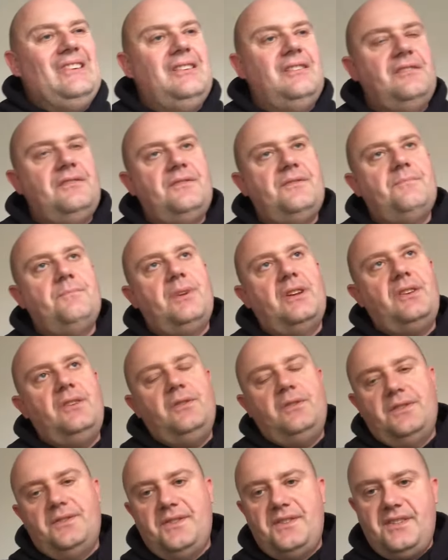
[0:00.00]
But you
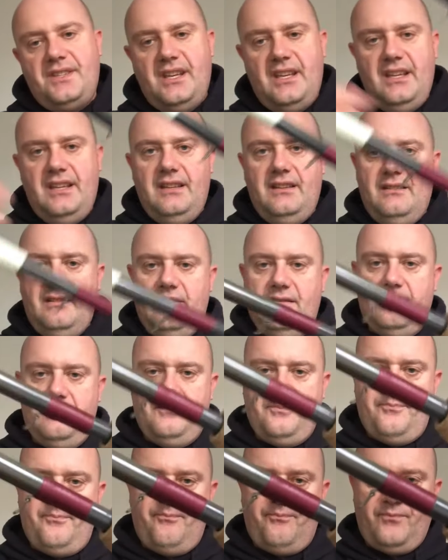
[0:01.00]
can see
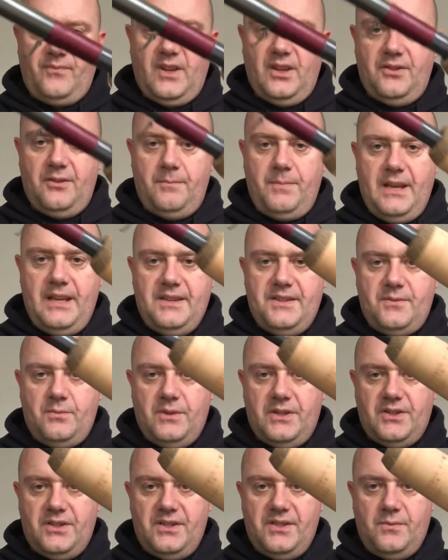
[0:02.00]
the piece
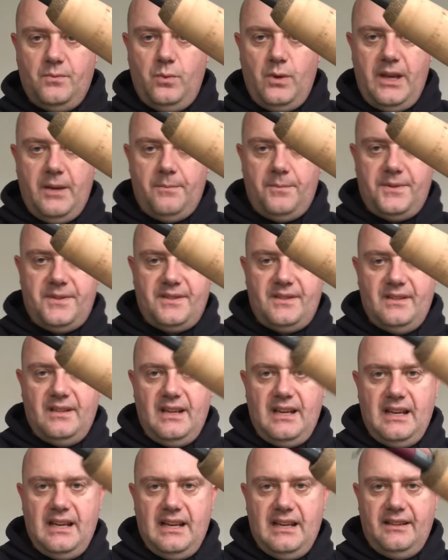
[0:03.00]
which is whipped,
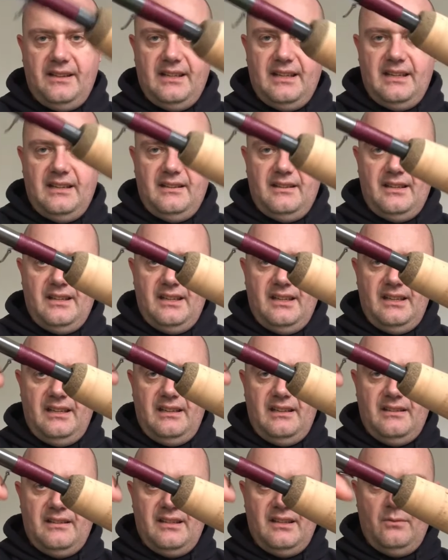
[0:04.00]
and then they
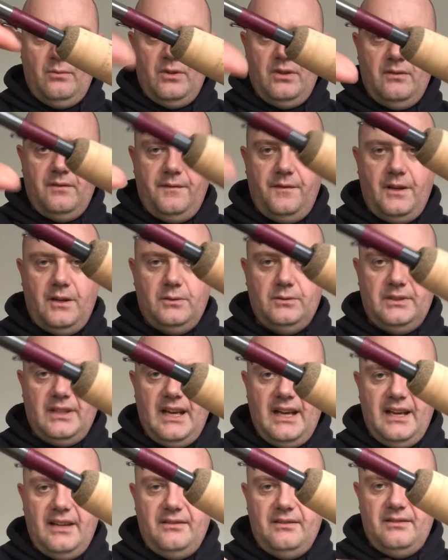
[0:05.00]
will fold
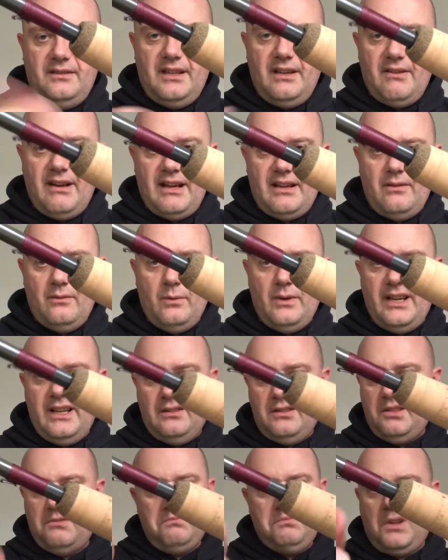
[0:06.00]
down and they're out of the way. I
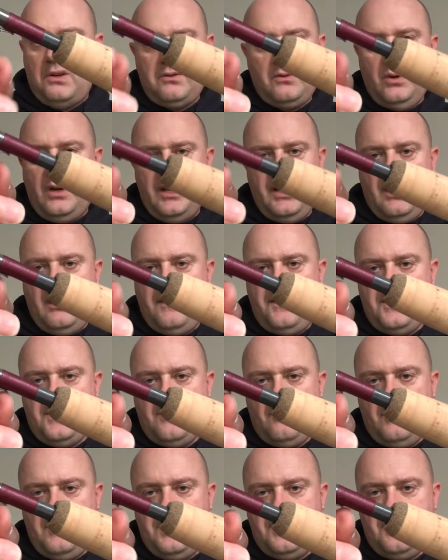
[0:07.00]
don't quite know if there's a
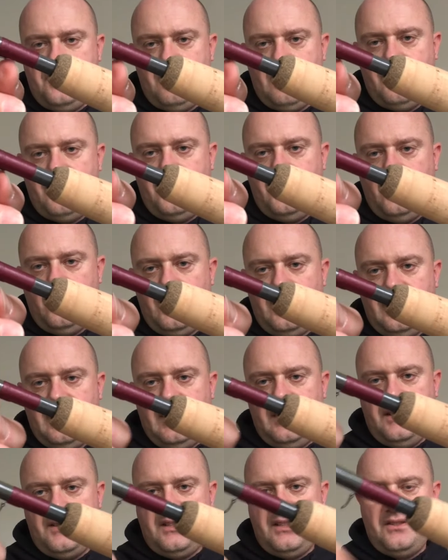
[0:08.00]
reason to ever fold it down. I
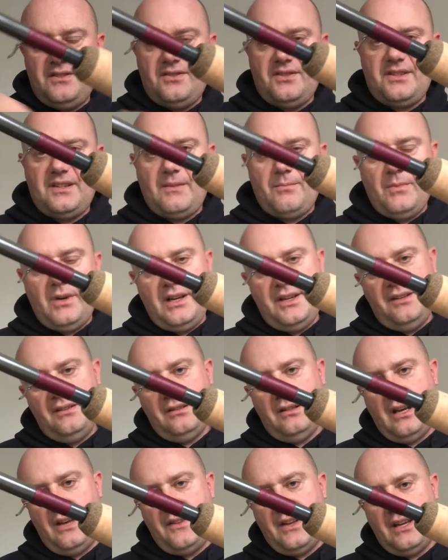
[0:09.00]
tend to just have mine
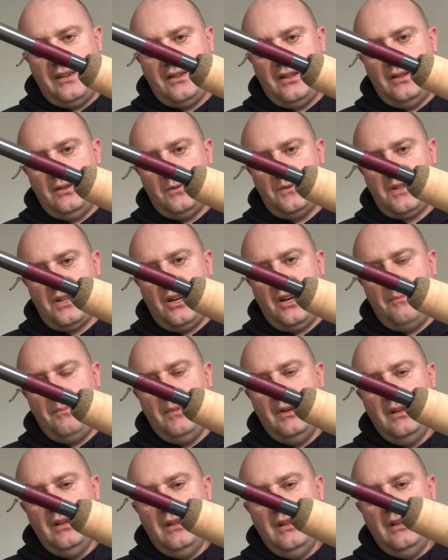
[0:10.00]
like that the whole time.
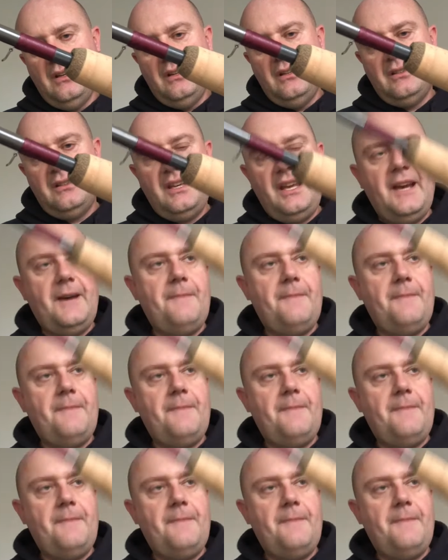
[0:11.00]
Yeah.